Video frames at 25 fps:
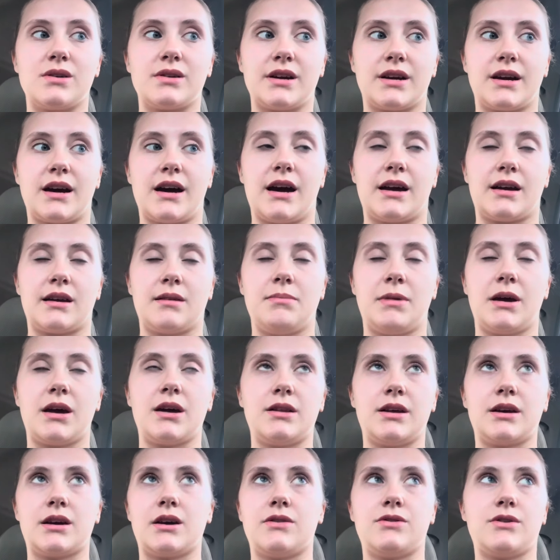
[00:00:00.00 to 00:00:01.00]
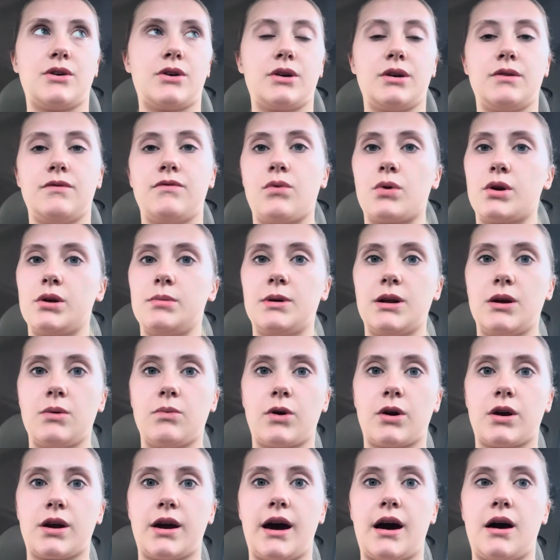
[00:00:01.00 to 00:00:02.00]
Like, I can make it like a 30, 40 minute
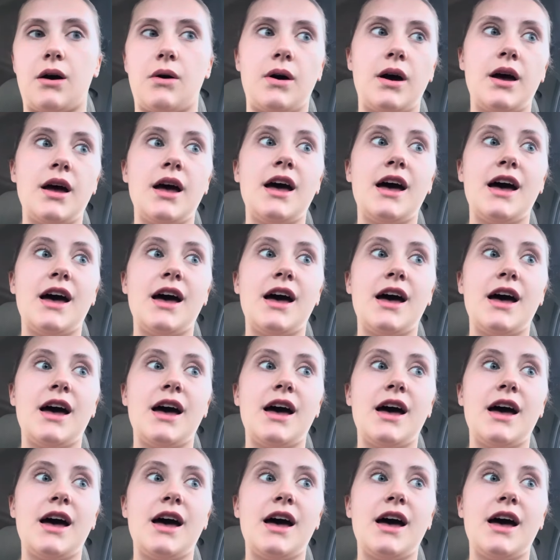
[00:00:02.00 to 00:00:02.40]
workout.